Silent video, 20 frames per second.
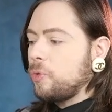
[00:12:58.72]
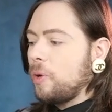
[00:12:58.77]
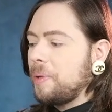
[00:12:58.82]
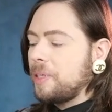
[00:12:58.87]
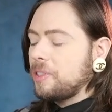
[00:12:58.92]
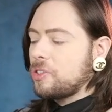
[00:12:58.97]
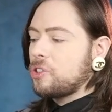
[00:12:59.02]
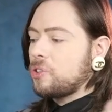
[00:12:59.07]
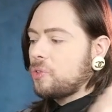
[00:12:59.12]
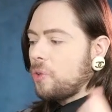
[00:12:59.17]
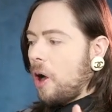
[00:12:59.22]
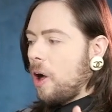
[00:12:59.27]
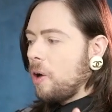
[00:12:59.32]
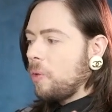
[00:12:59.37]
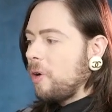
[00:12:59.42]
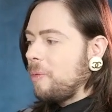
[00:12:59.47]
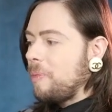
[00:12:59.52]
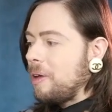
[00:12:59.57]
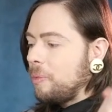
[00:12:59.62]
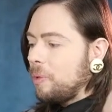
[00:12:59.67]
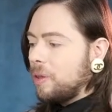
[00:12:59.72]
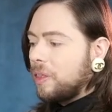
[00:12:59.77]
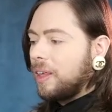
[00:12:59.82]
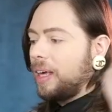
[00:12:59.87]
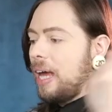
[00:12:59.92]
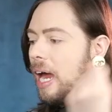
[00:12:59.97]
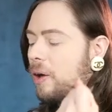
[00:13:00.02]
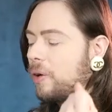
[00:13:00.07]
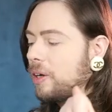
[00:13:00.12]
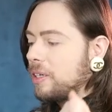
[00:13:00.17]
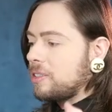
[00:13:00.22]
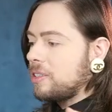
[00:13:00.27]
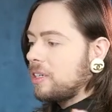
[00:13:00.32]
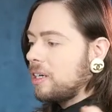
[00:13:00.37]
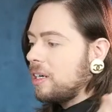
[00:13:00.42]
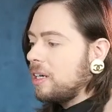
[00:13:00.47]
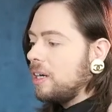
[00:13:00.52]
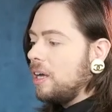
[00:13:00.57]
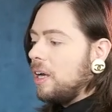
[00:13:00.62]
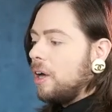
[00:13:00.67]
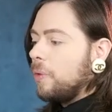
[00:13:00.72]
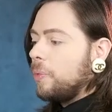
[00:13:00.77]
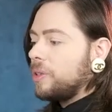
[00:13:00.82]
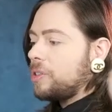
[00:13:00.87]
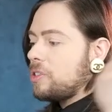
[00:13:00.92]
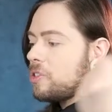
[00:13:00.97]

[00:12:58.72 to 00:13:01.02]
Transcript: women, strong women with character, with